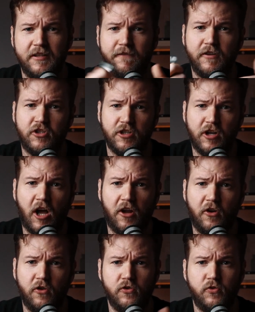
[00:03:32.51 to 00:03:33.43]

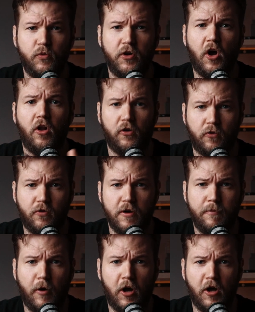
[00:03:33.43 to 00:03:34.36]
aficionados would all agree
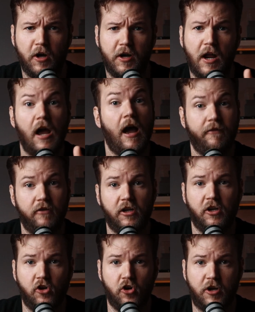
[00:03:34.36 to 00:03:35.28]
upon having
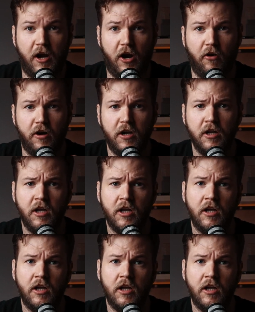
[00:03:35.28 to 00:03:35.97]
in your carry.